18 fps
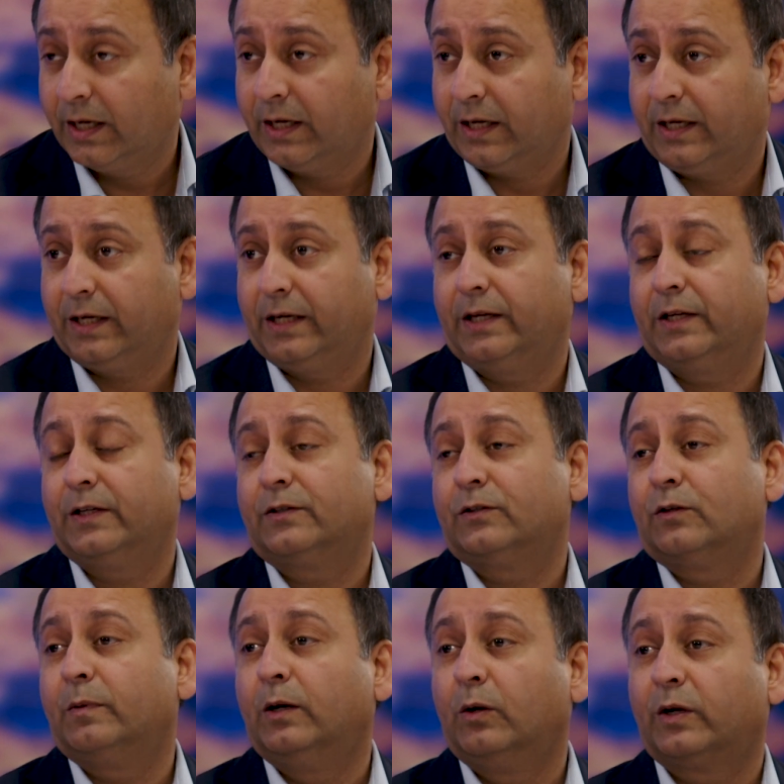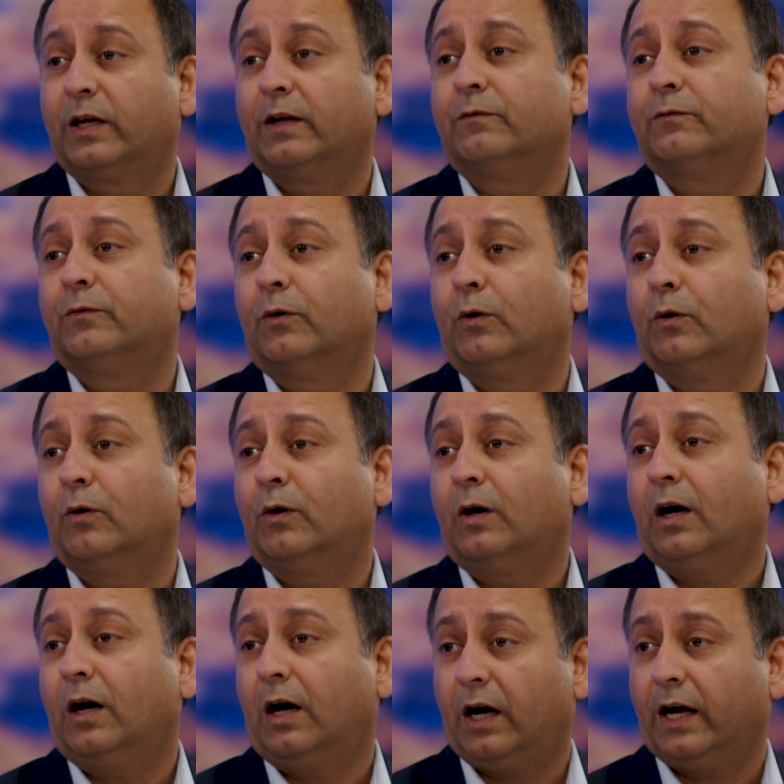is to be looking for
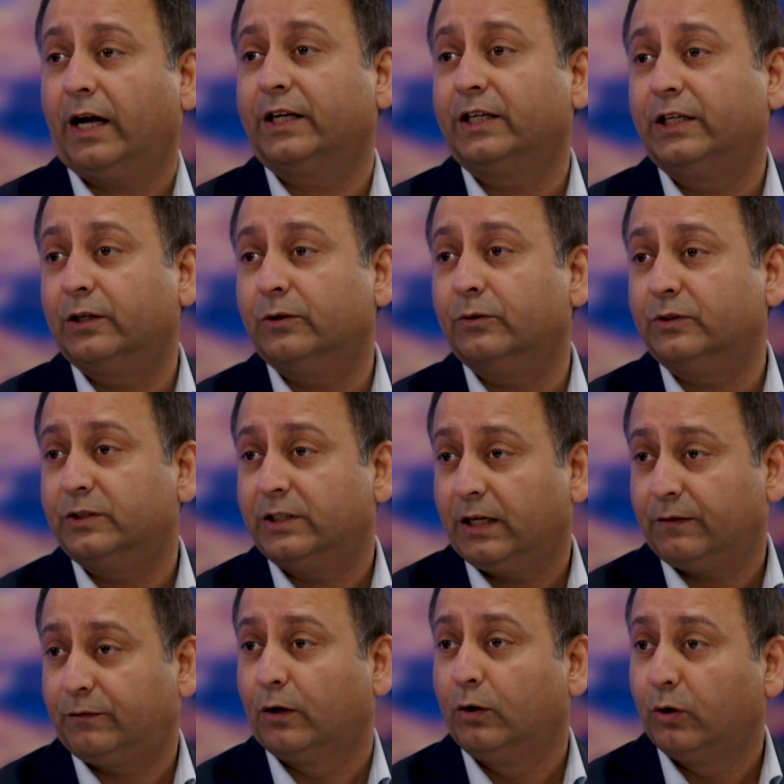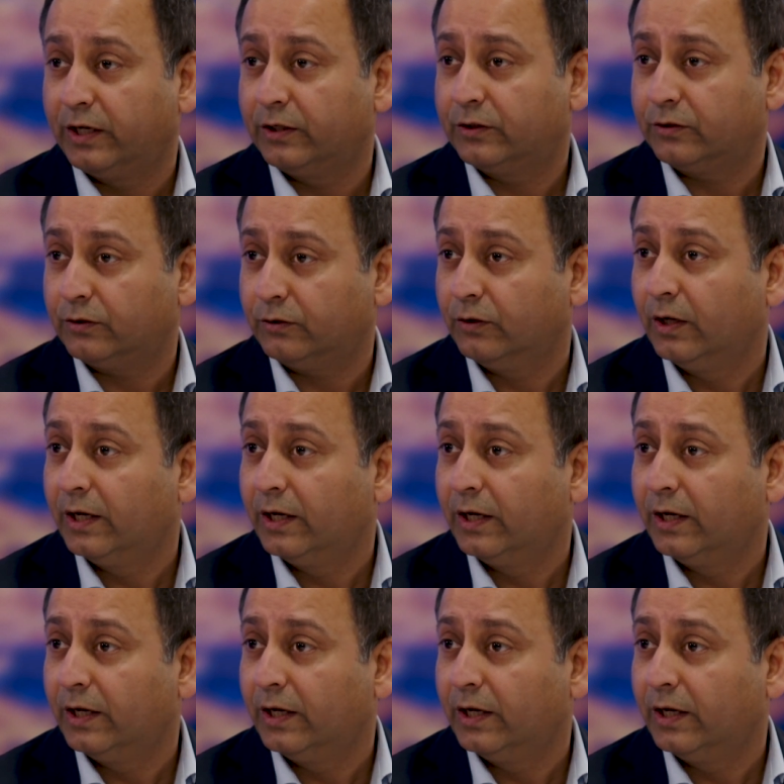higher yields if you're looking to